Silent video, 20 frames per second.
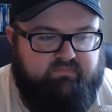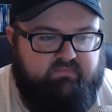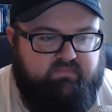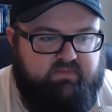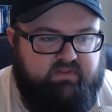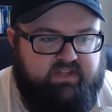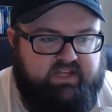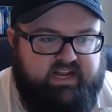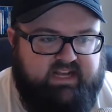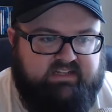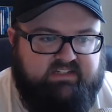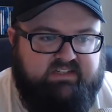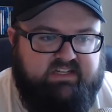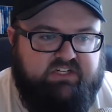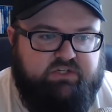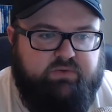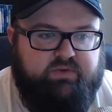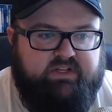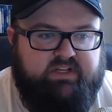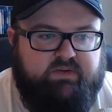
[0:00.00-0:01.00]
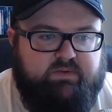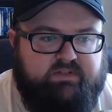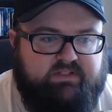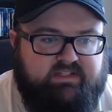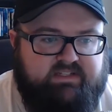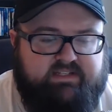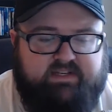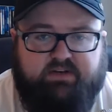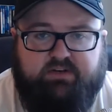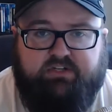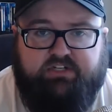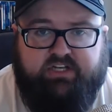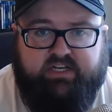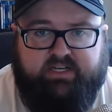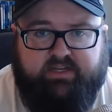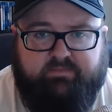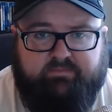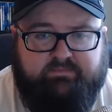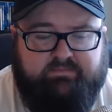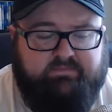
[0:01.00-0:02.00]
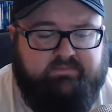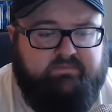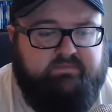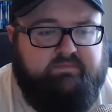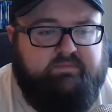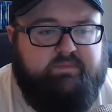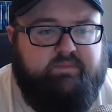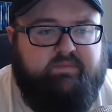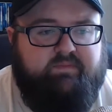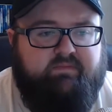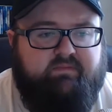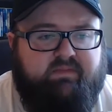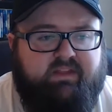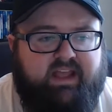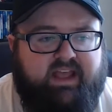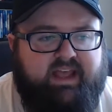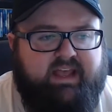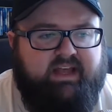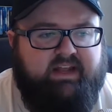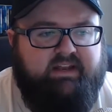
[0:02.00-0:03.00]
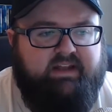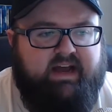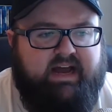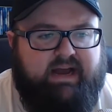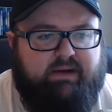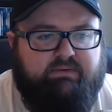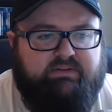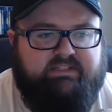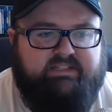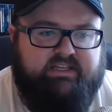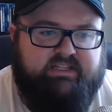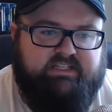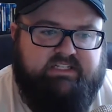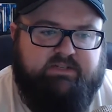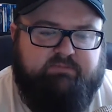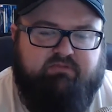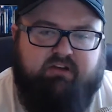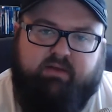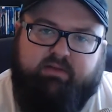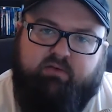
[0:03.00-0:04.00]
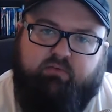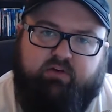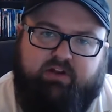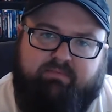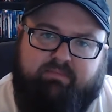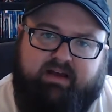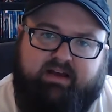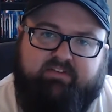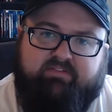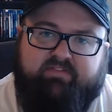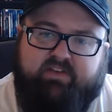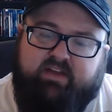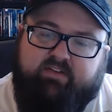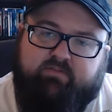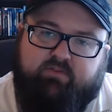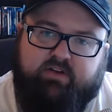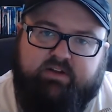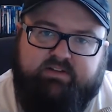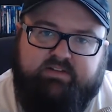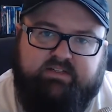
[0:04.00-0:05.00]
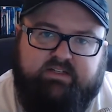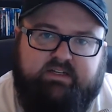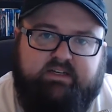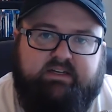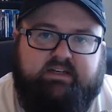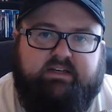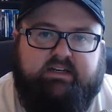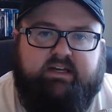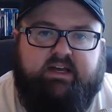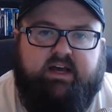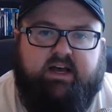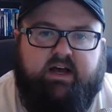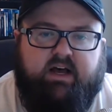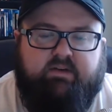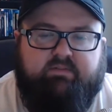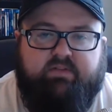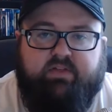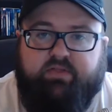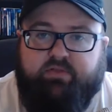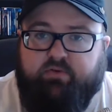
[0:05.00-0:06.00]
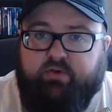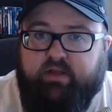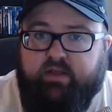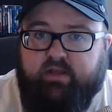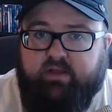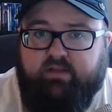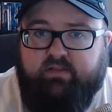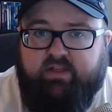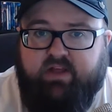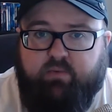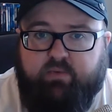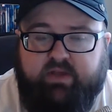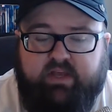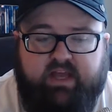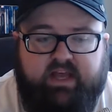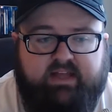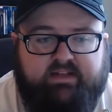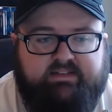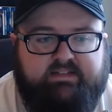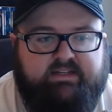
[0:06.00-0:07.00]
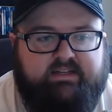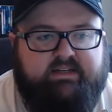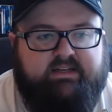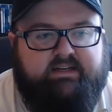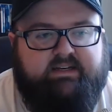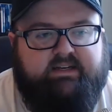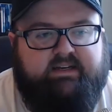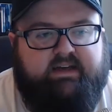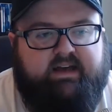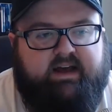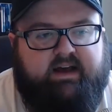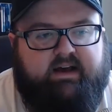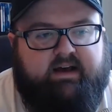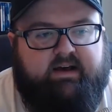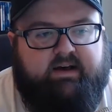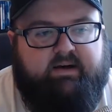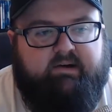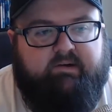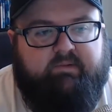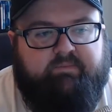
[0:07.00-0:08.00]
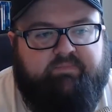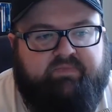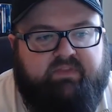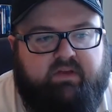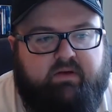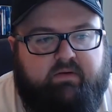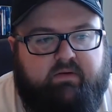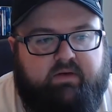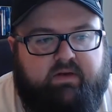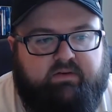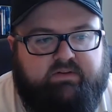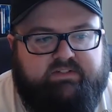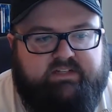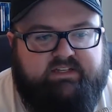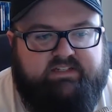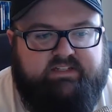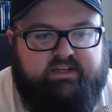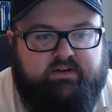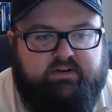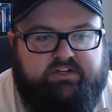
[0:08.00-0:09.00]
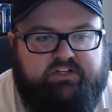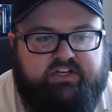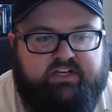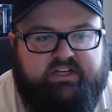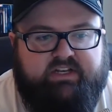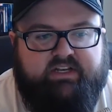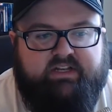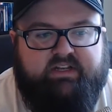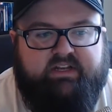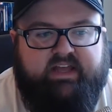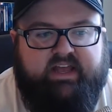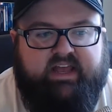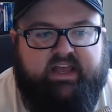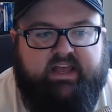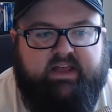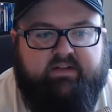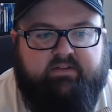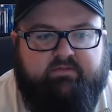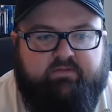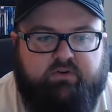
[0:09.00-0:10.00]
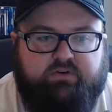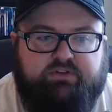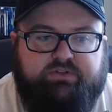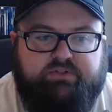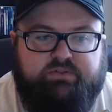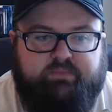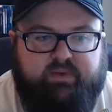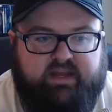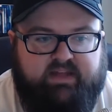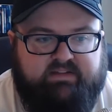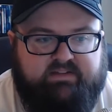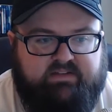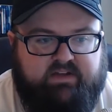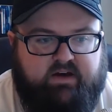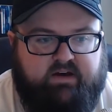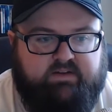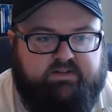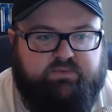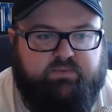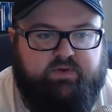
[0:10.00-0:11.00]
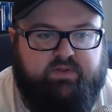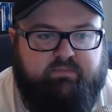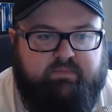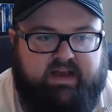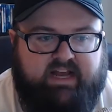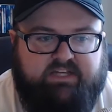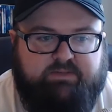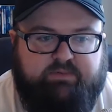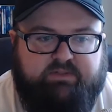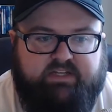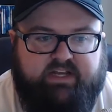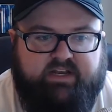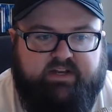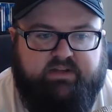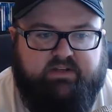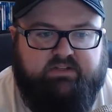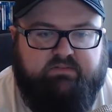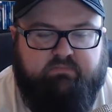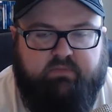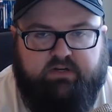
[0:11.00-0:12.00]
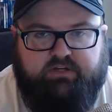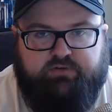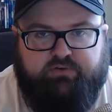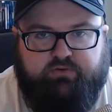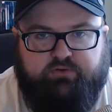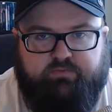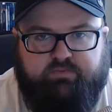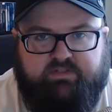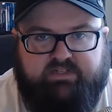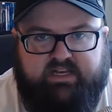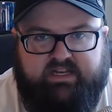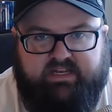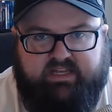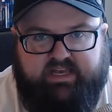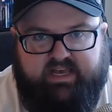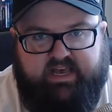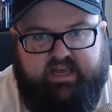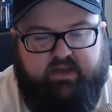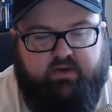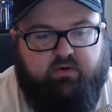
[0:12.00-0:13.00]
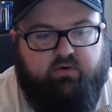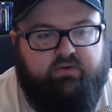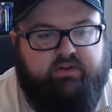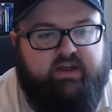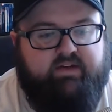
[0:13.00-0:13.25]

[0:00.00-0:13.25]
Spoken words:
The next dish we did was the seared chicken, and I would say this is probably one of my favorites of the 3 that we got. It was a seared chicken and verjus pan sauce with mashed potatoes, mushrooms, and kale.